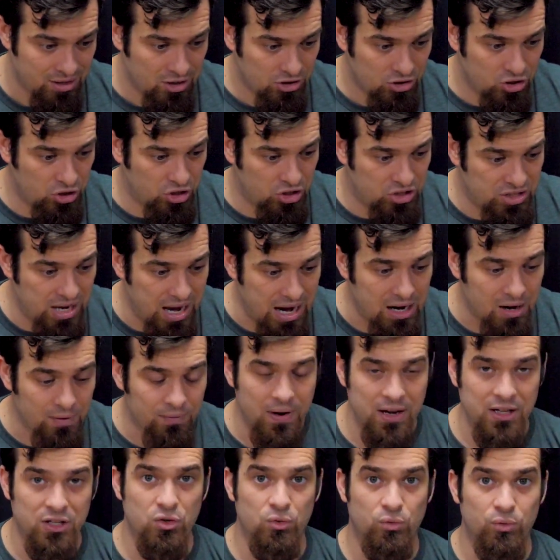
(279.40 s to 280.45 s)
So the
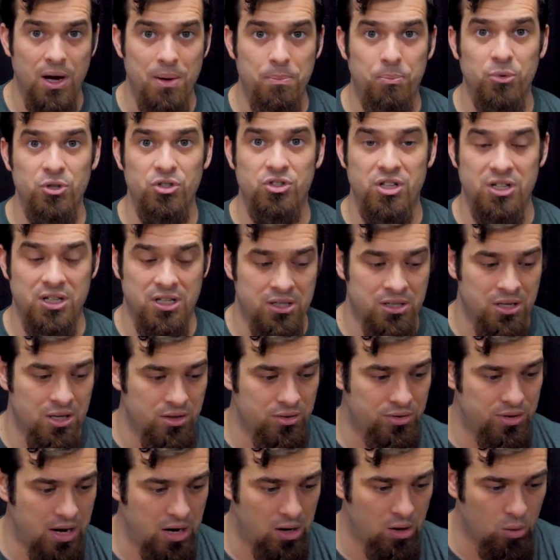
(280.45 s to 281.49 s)
sacrifice
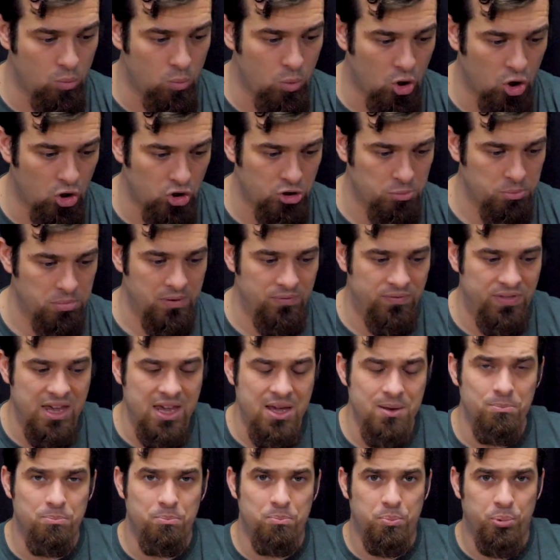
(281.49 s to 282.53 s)
represented their worship. And if they
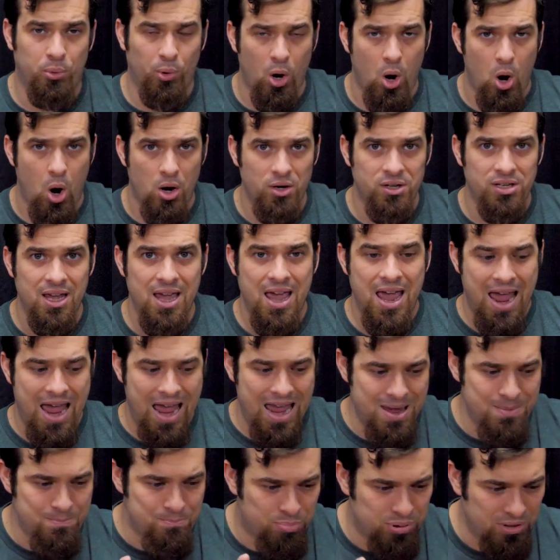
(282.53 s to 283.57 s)
had brought
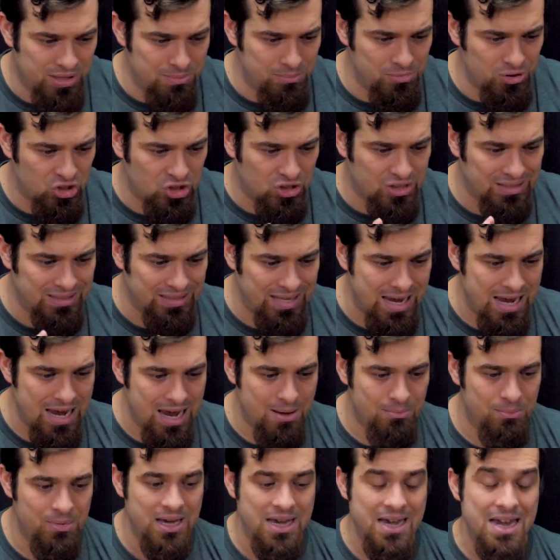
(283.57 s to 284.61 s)
a blemished
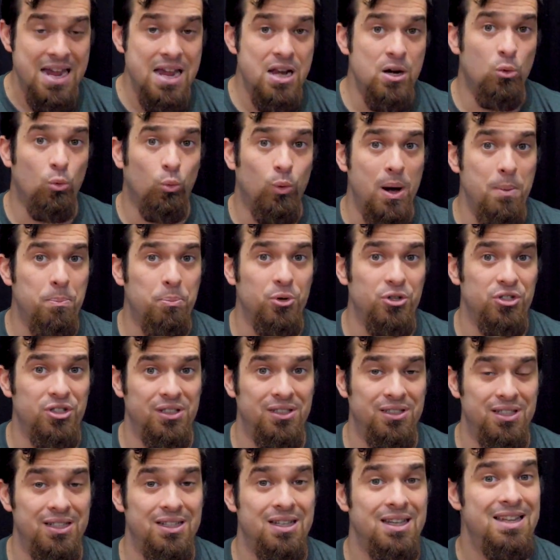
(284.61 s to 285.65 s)
lamb, it
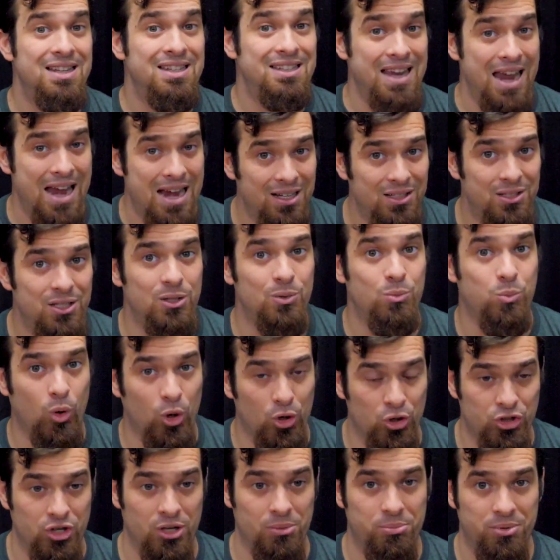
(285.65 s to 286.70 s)
represented tainted
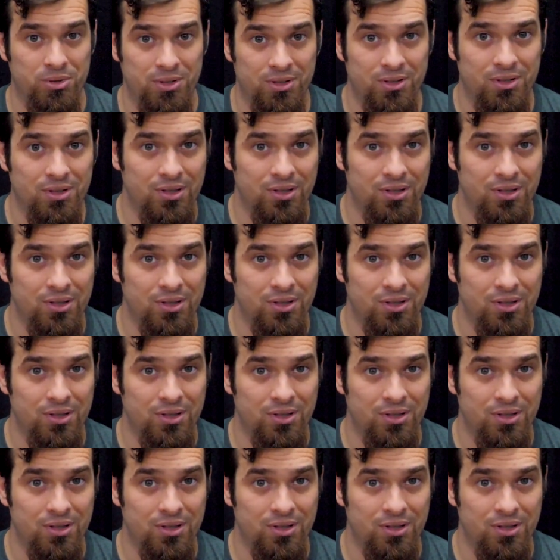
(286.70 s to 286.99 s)
worship.